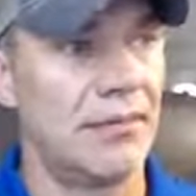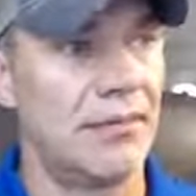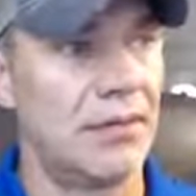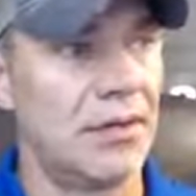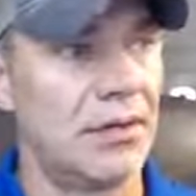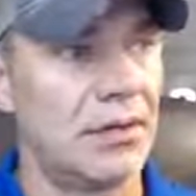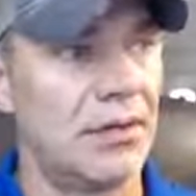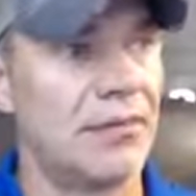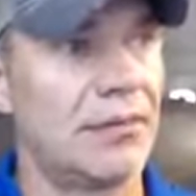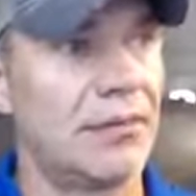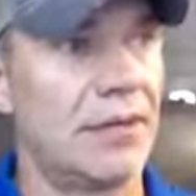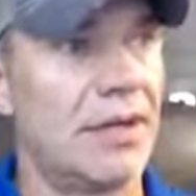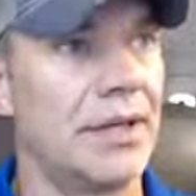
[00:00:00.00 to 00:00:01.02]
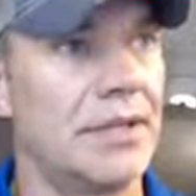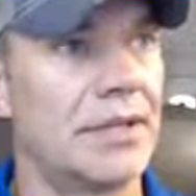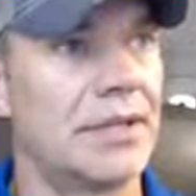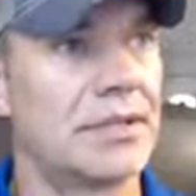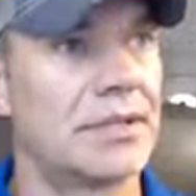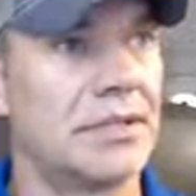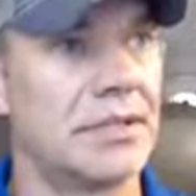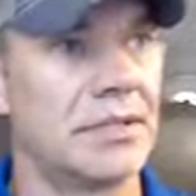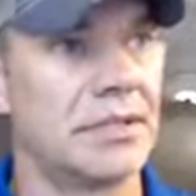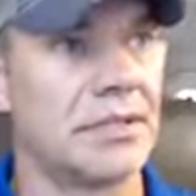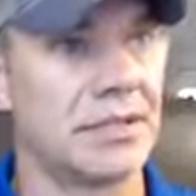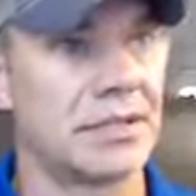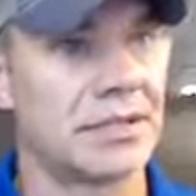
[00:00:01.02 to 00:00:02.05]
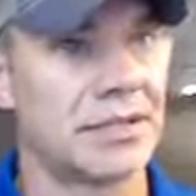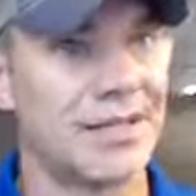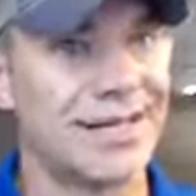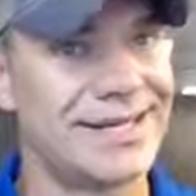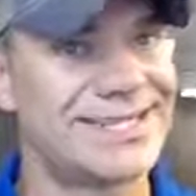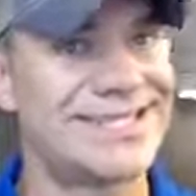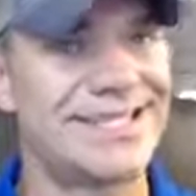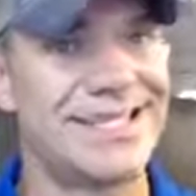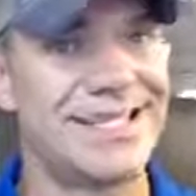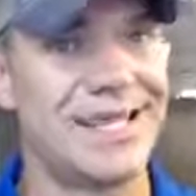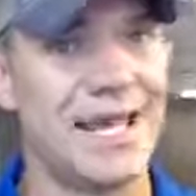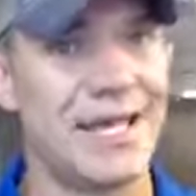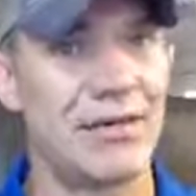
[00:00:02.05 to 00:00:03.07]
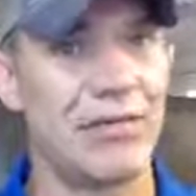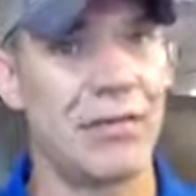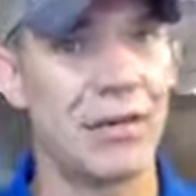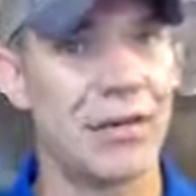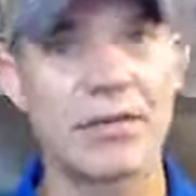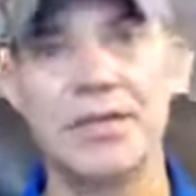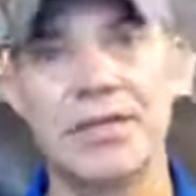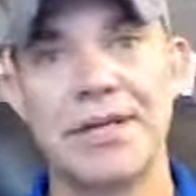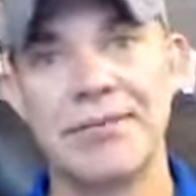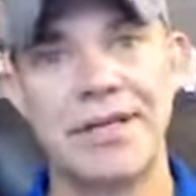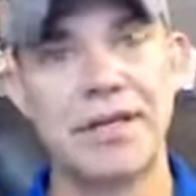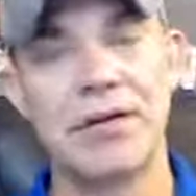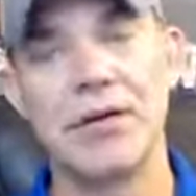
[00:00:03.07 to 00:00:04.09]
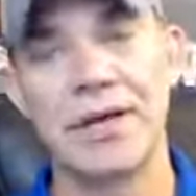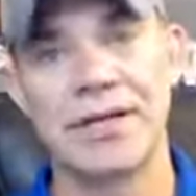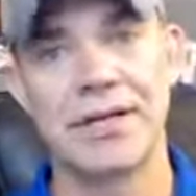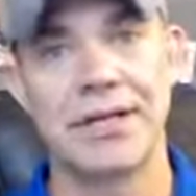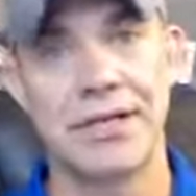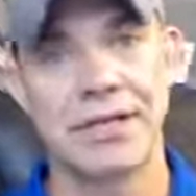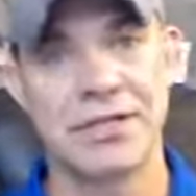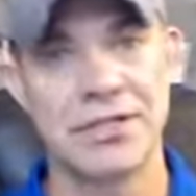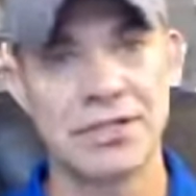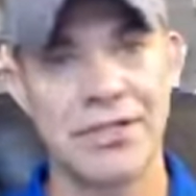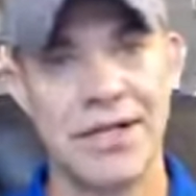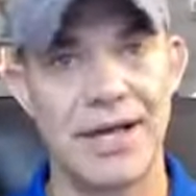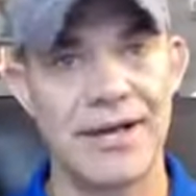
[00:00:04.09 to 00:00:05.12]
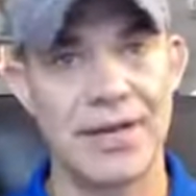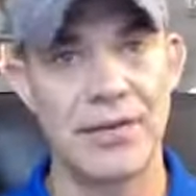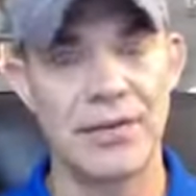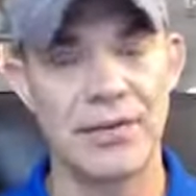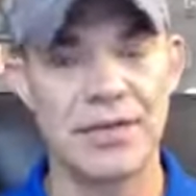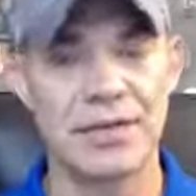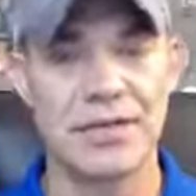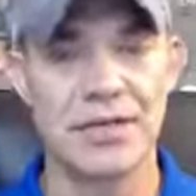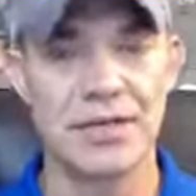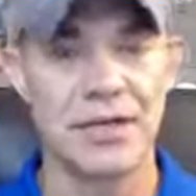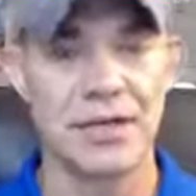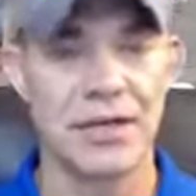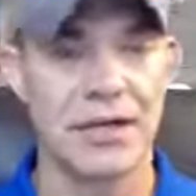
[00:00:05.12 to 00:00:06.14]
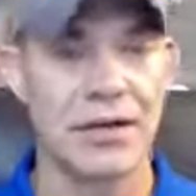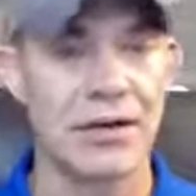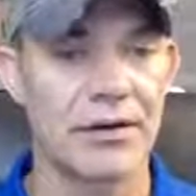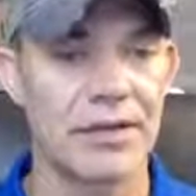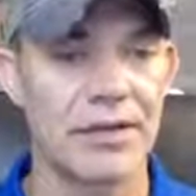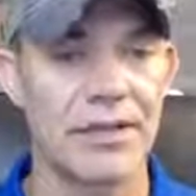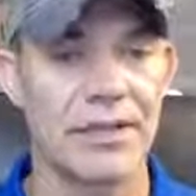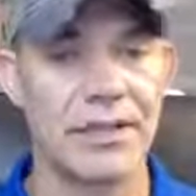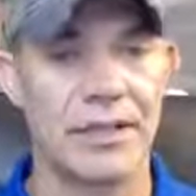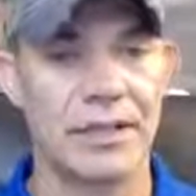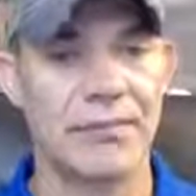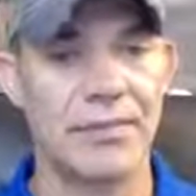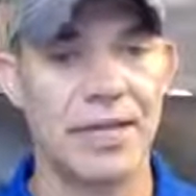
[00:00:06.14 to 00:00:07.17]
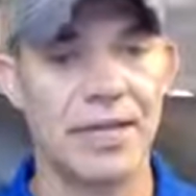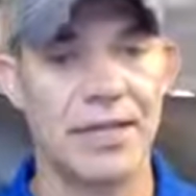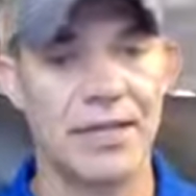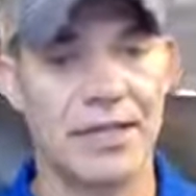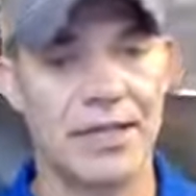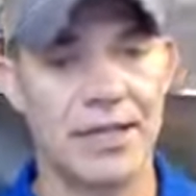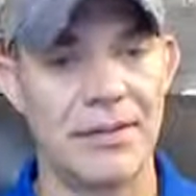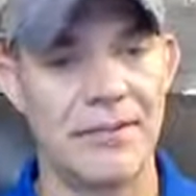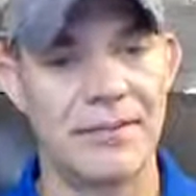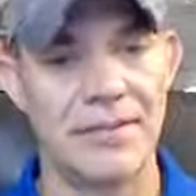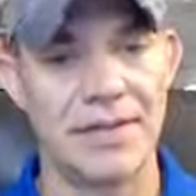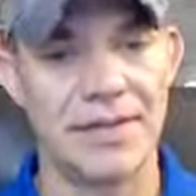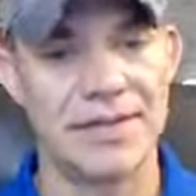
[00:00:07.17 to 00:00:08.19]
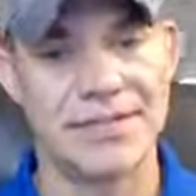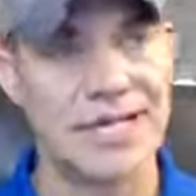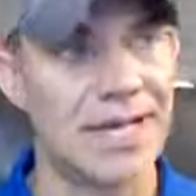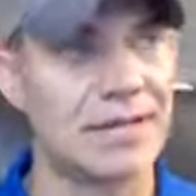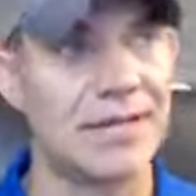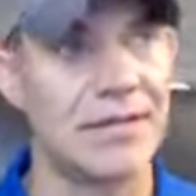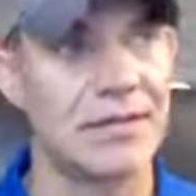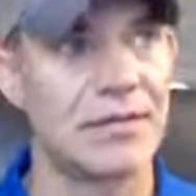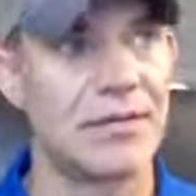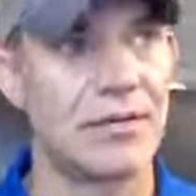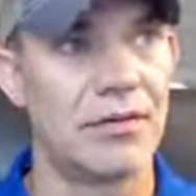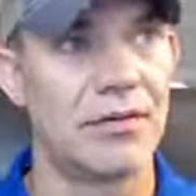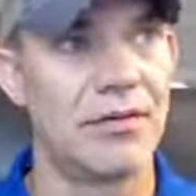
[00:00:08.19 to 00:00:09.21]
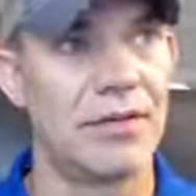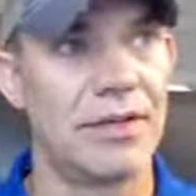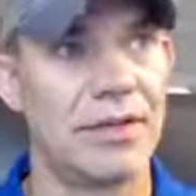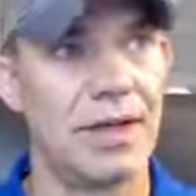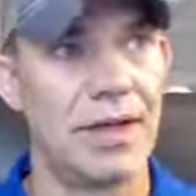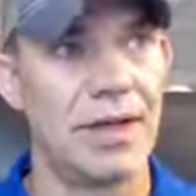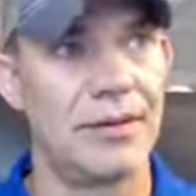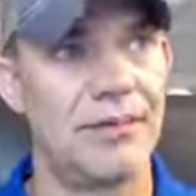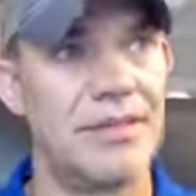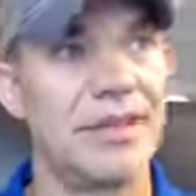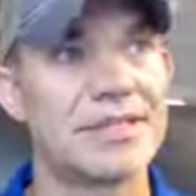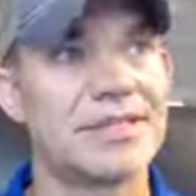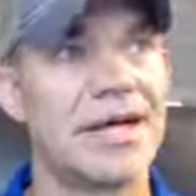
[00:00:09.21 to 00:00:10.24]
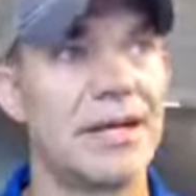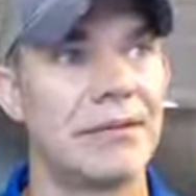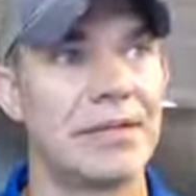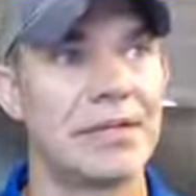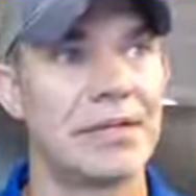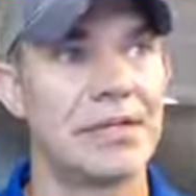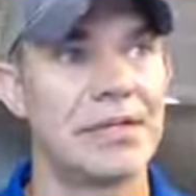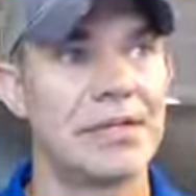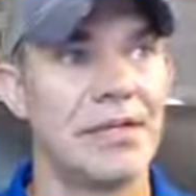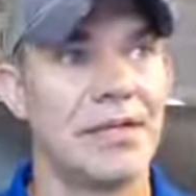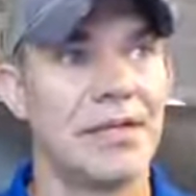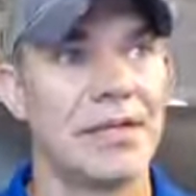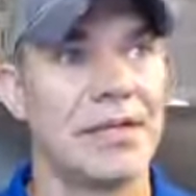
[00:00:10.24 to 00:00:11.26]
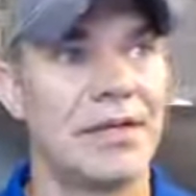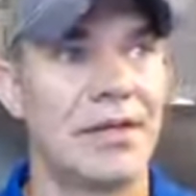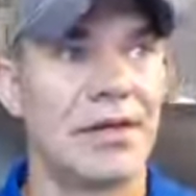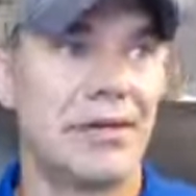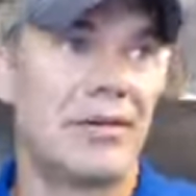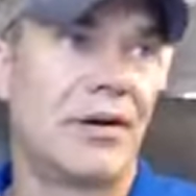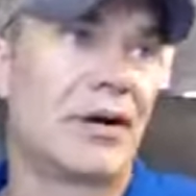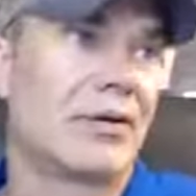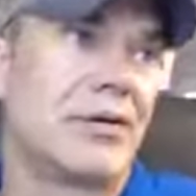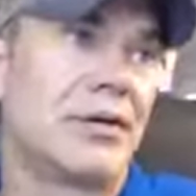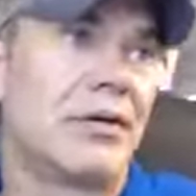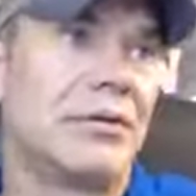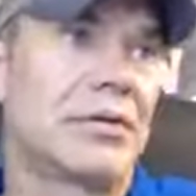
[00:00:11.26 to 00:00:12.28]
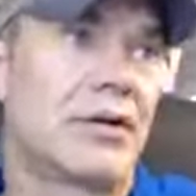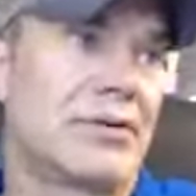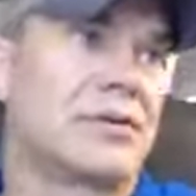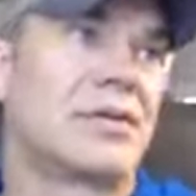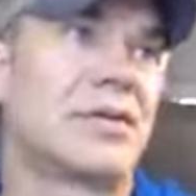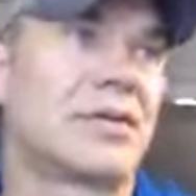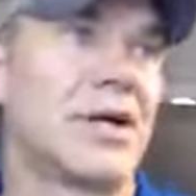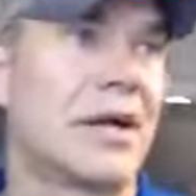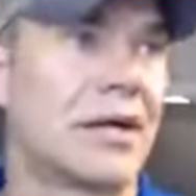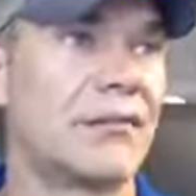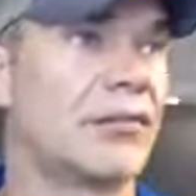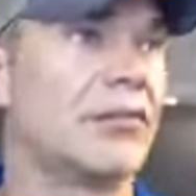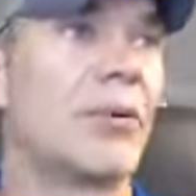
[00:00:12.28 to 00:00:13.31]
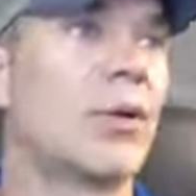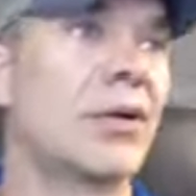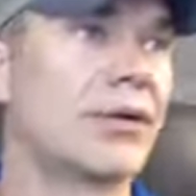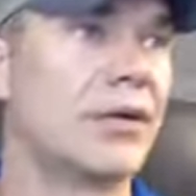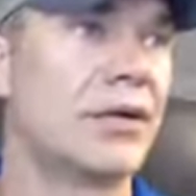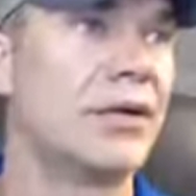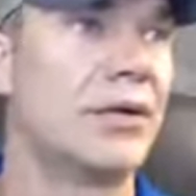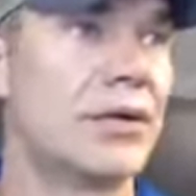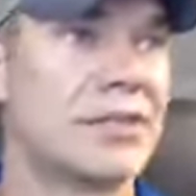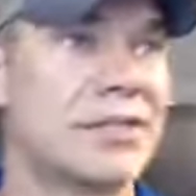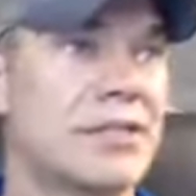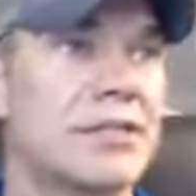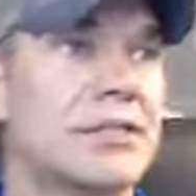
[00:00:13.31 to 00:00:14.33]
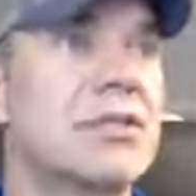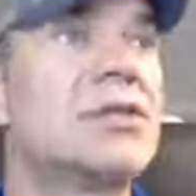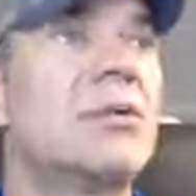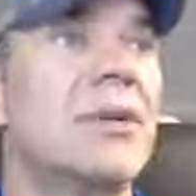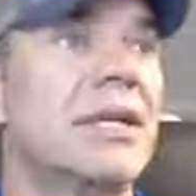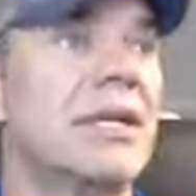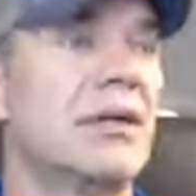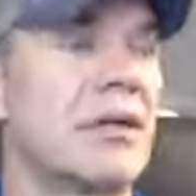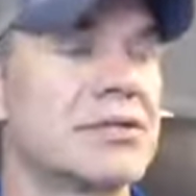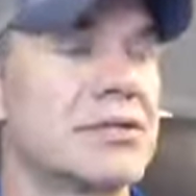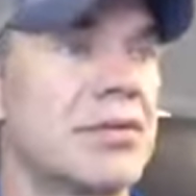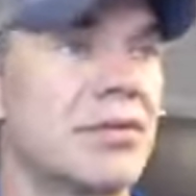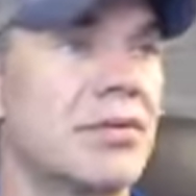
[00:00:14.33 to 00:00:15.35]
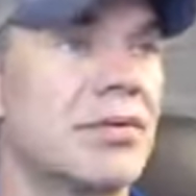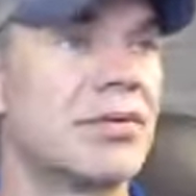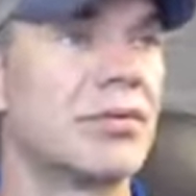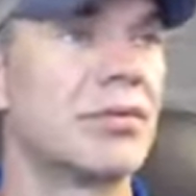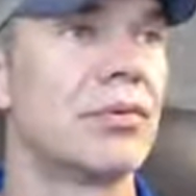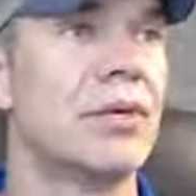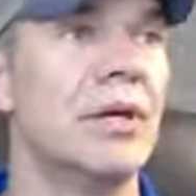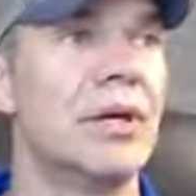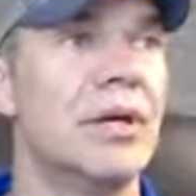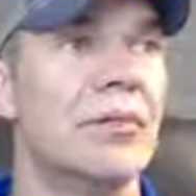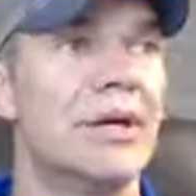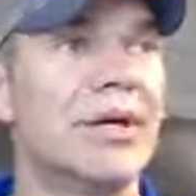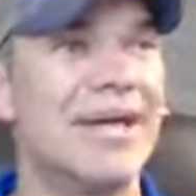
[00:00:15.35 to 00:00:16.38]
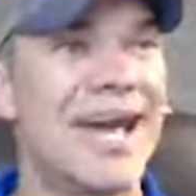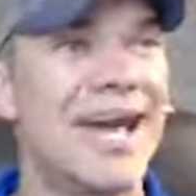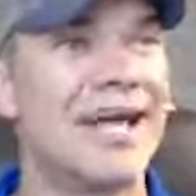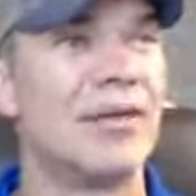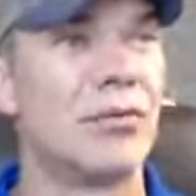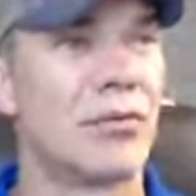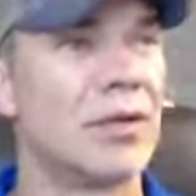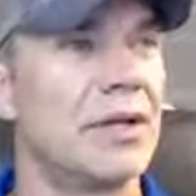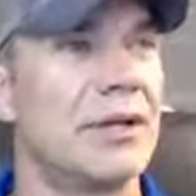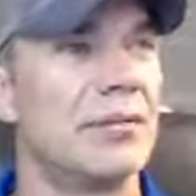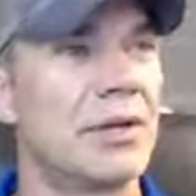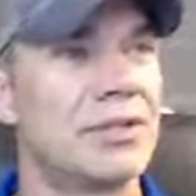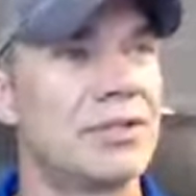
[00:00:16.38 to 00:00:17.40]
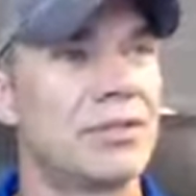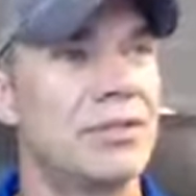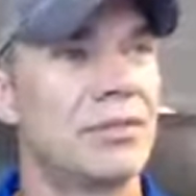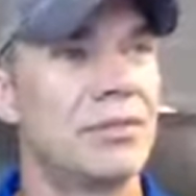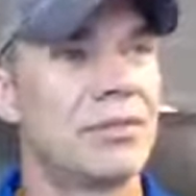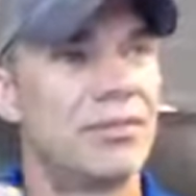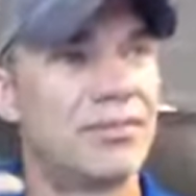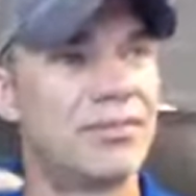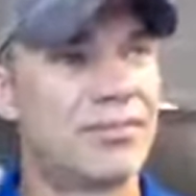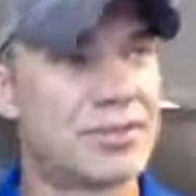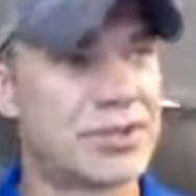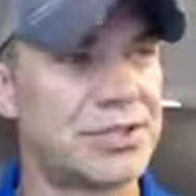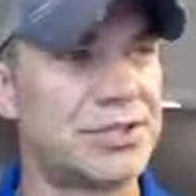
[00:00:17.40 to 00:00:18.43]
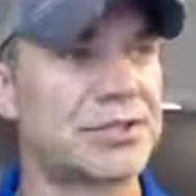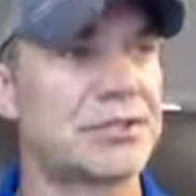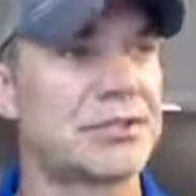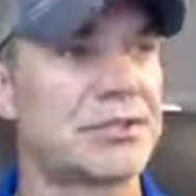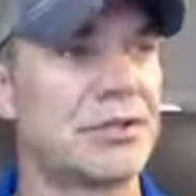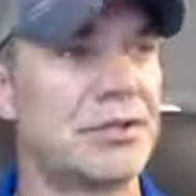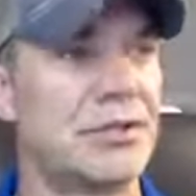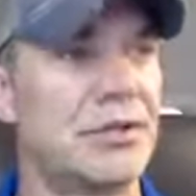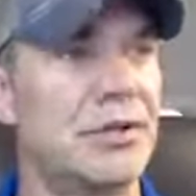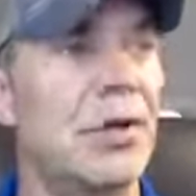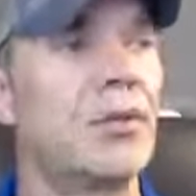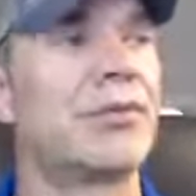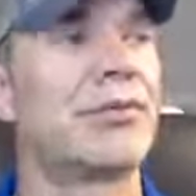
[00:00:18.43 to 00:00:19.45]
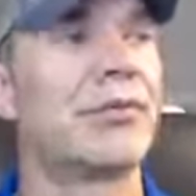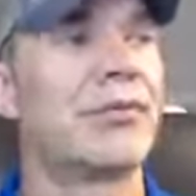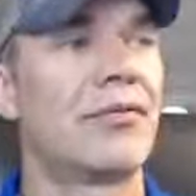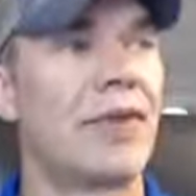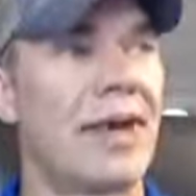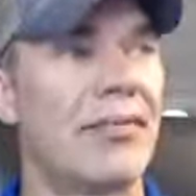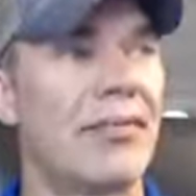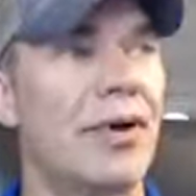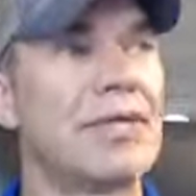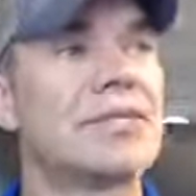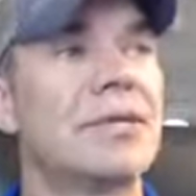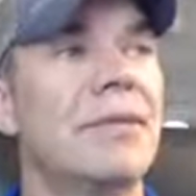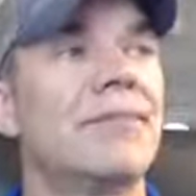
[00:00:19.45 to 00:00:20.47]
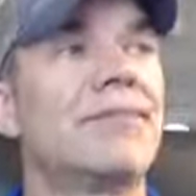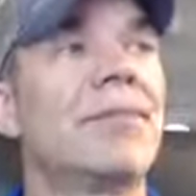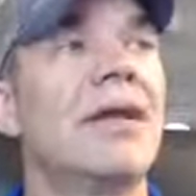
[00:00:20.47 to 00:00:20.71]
if you want to kind of see that in works, let me know. I can kind of show you how that works on our end, but it's not that difficult. But it's timely because you got 100 used cars in stock and 400 new. It's just too many cars to go through, but not really. Once you go through, flat price them,